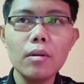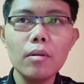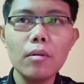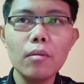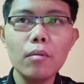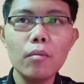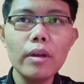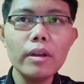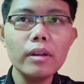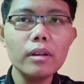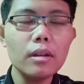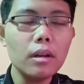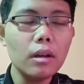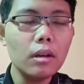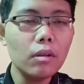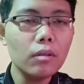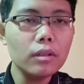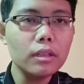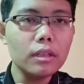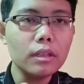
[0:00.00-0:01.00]
when the
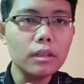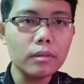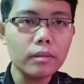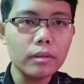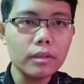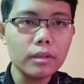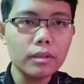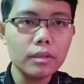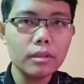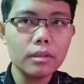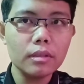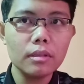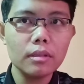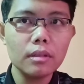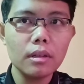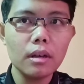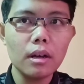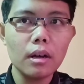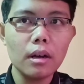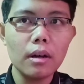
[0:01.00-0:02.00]
load increase
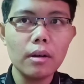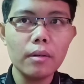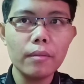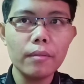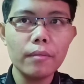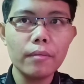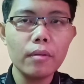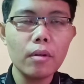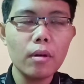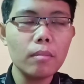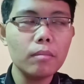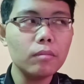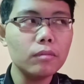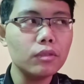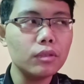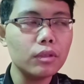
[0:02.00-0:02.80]
from